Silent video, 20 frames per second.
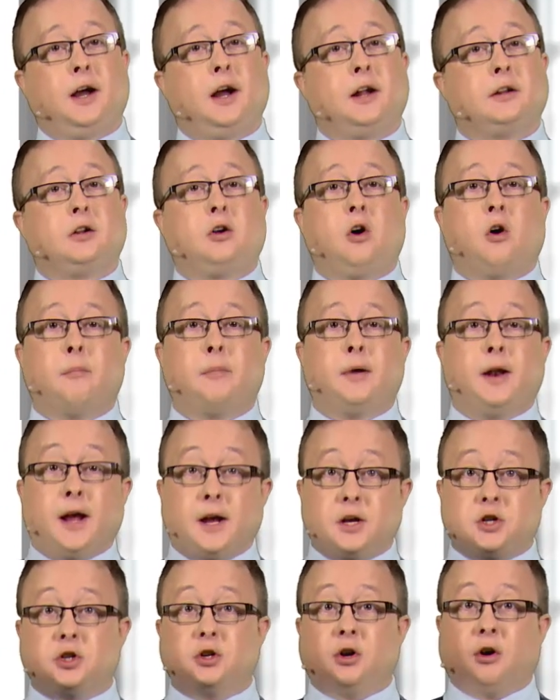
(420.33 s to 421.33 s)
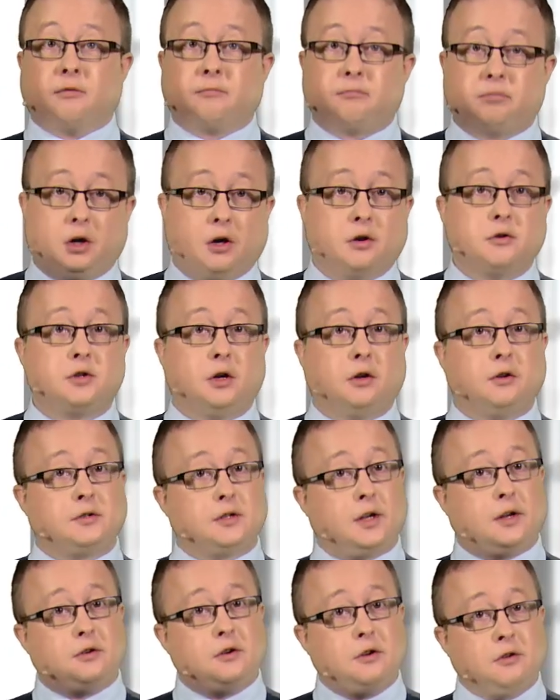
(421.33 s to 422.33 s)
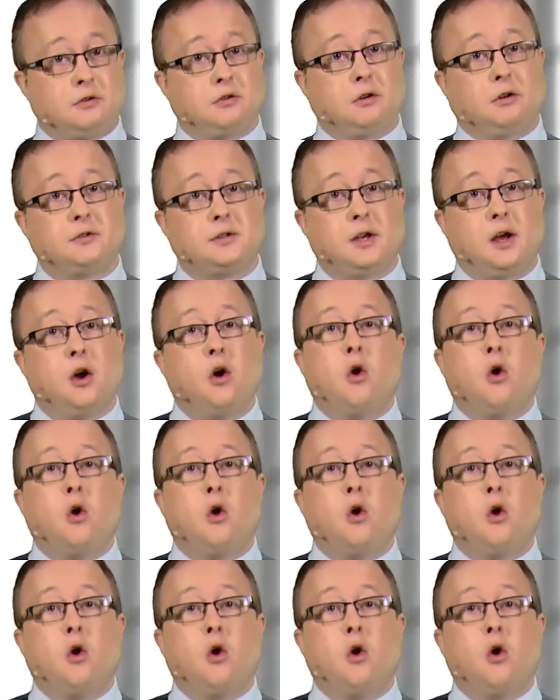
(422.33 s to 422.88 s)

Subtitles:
at the combination of protons and neutrons